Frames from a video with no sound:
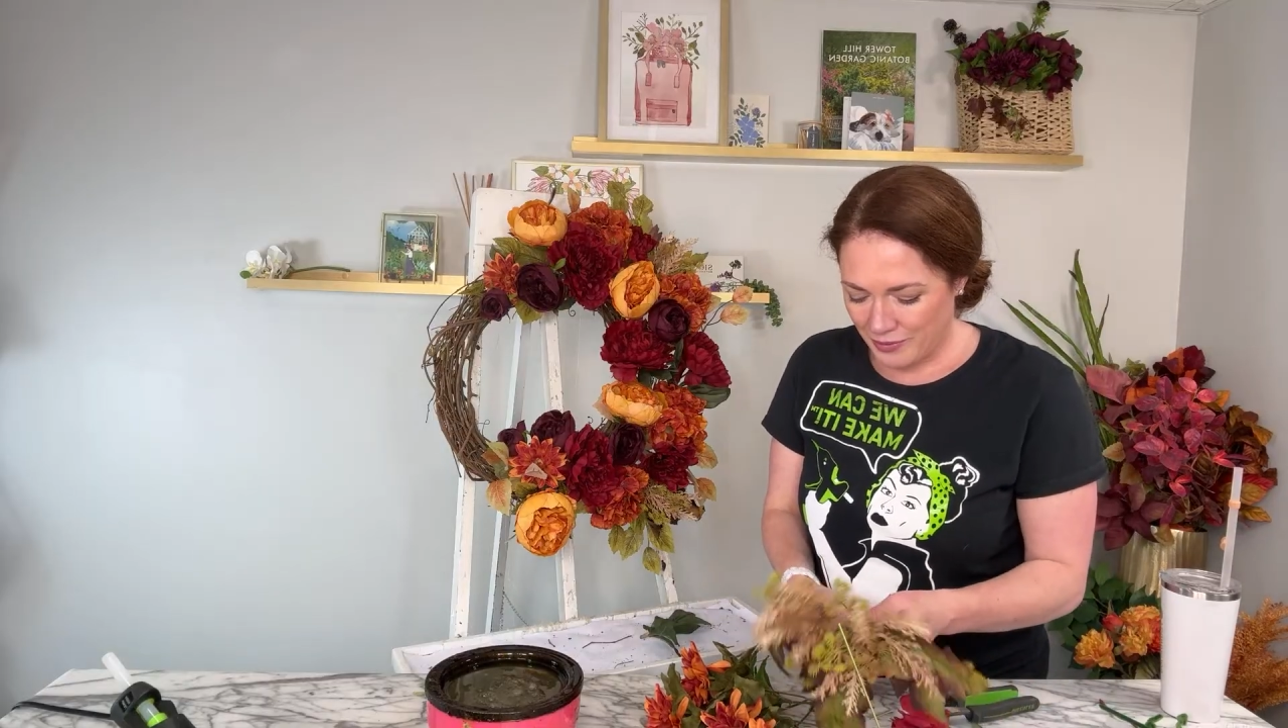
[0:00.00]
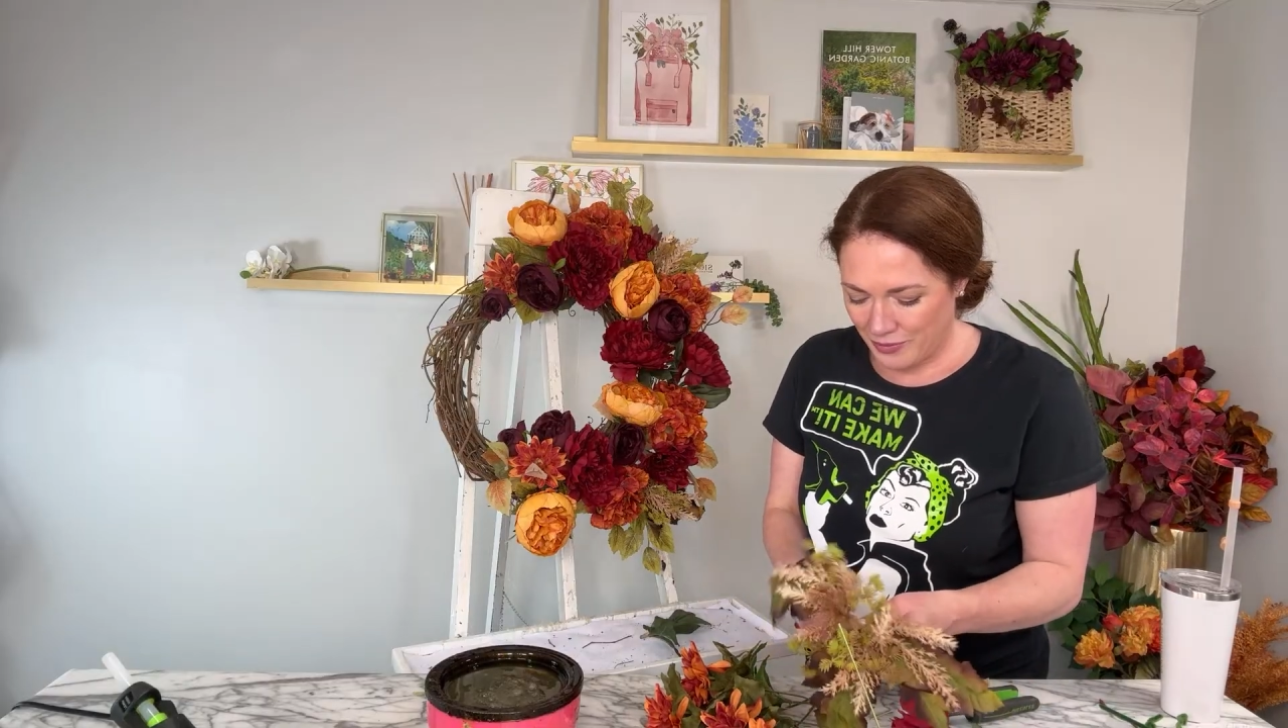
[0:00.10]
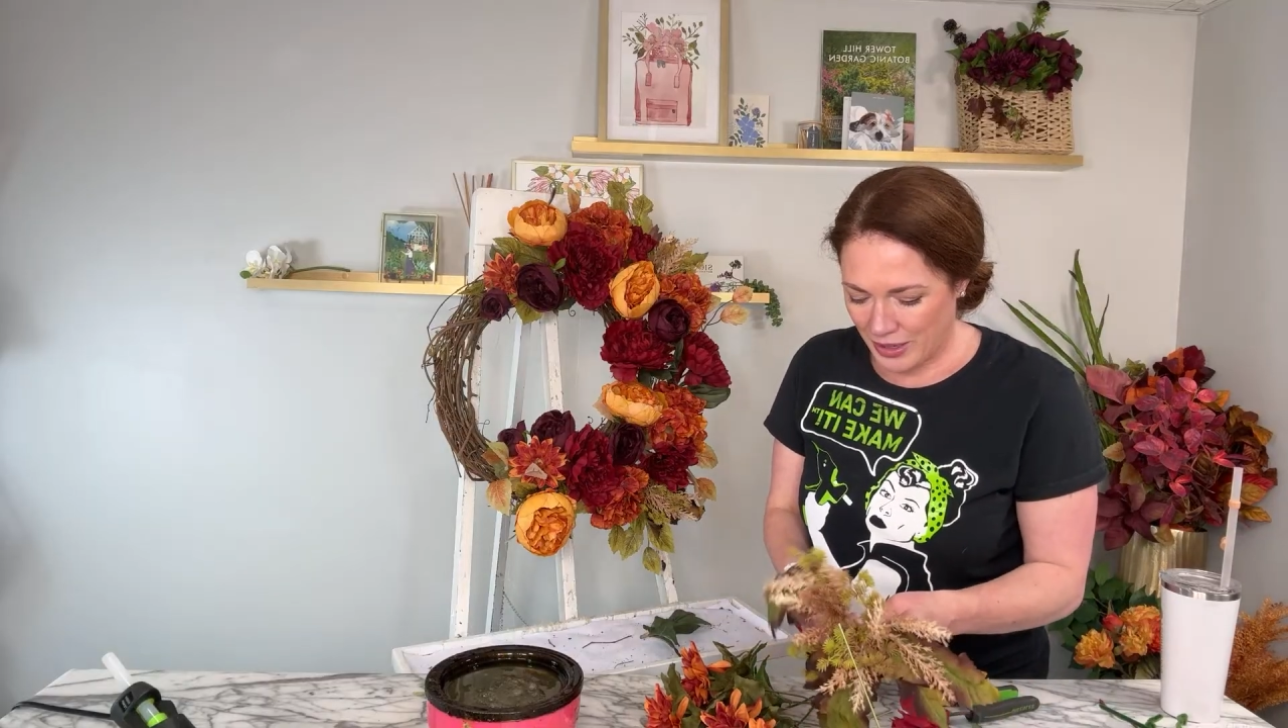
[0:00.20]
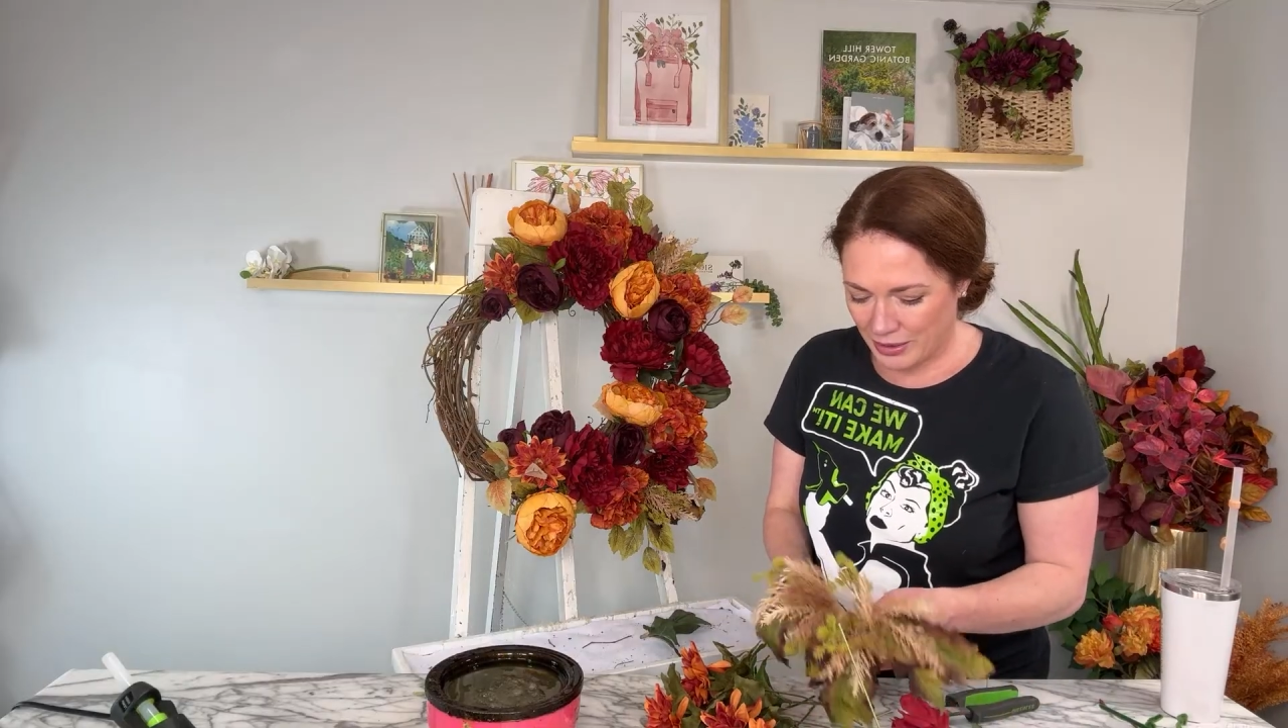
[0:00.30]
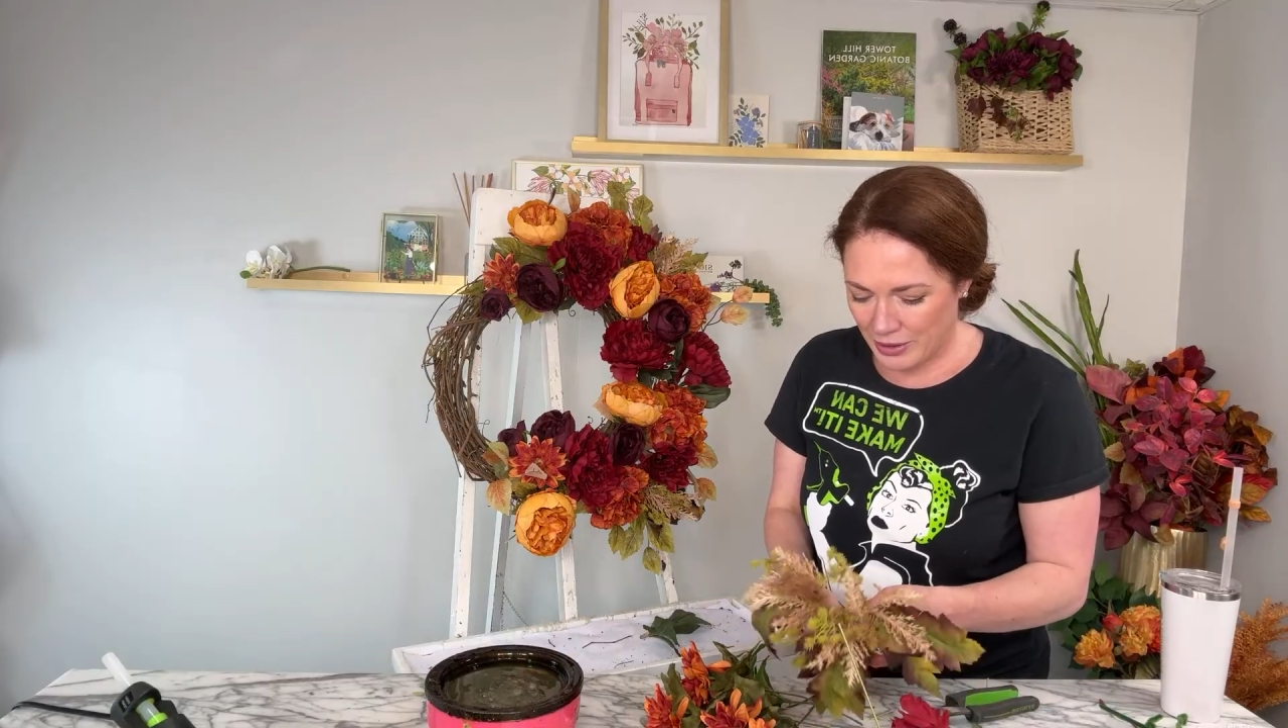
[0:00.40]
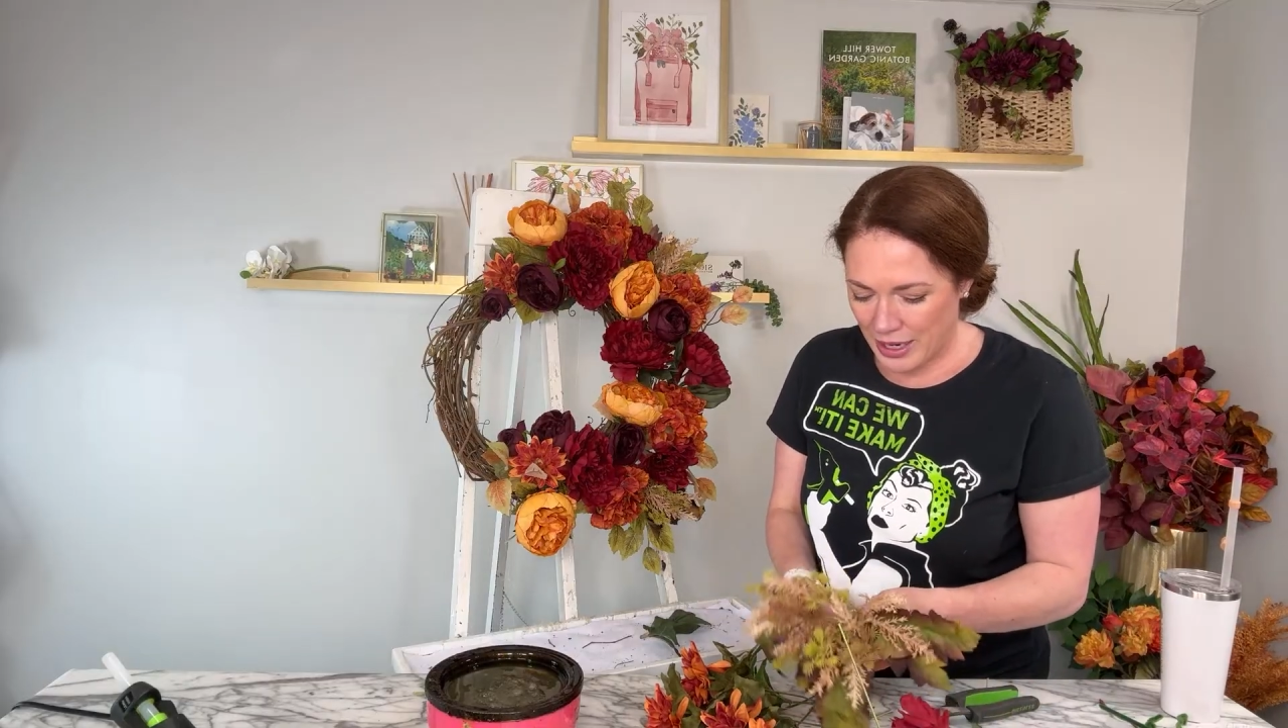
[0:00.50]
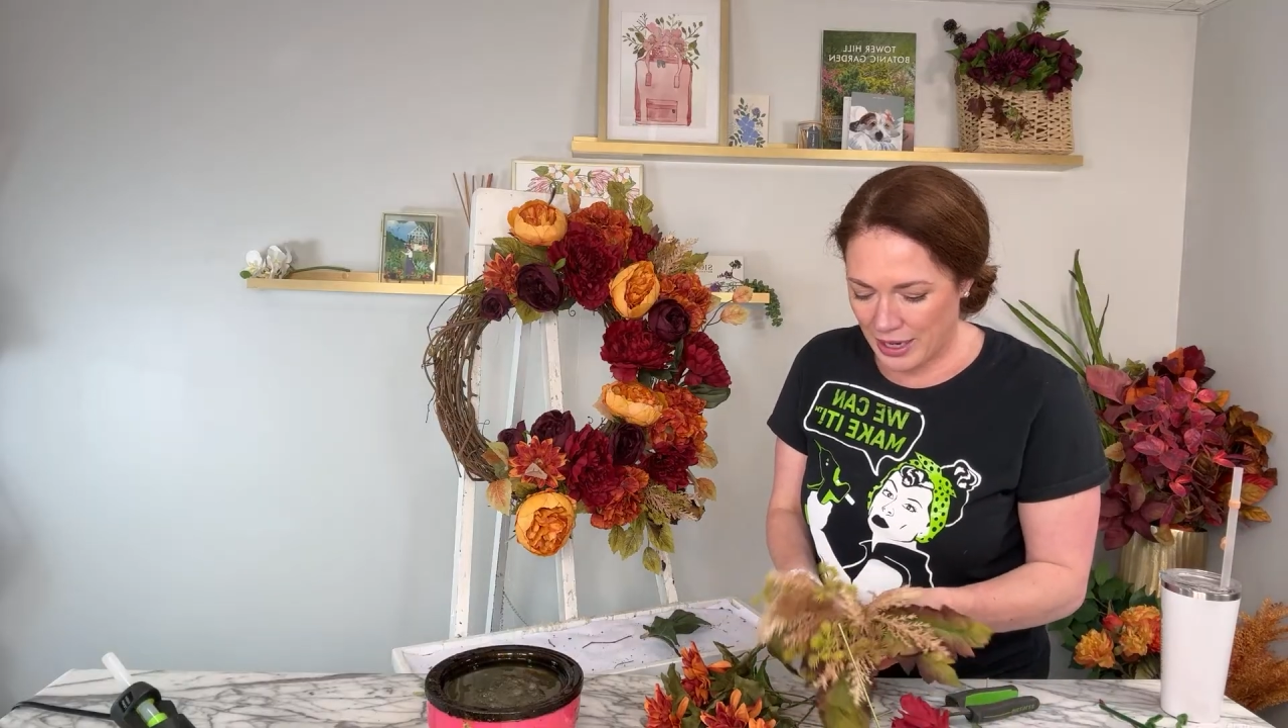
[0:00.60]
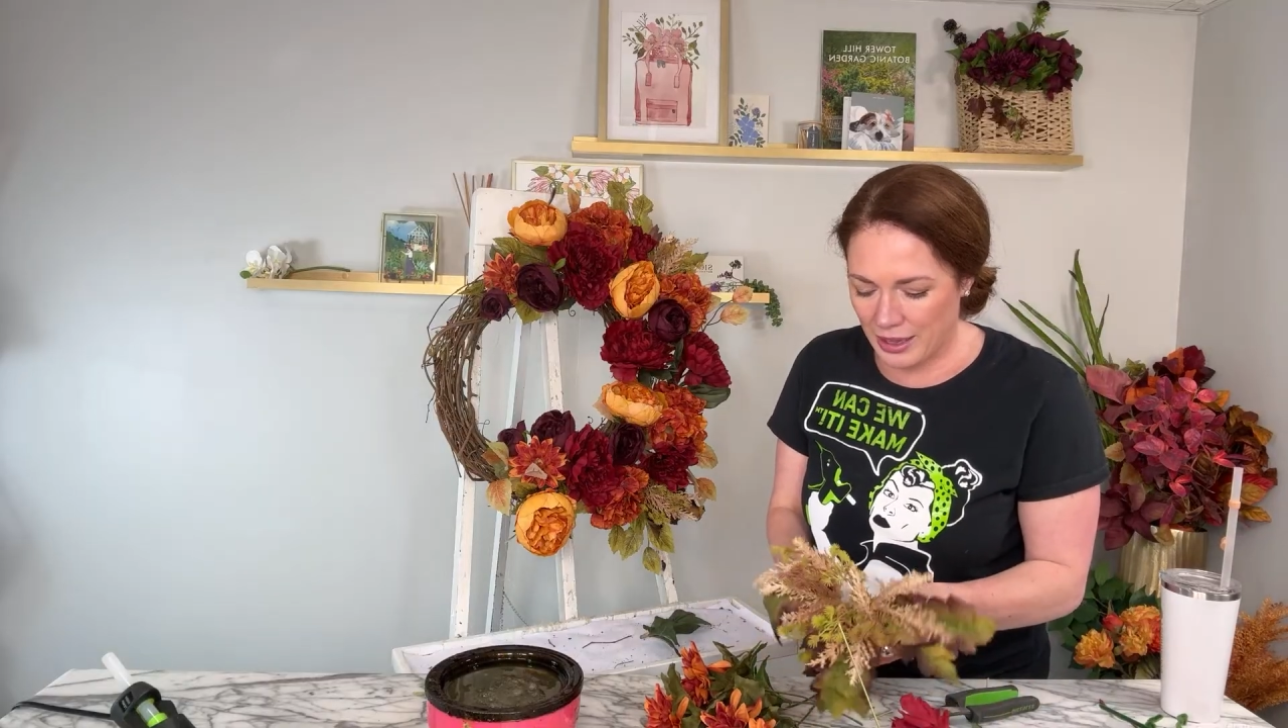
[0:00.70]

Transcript: Valerie, I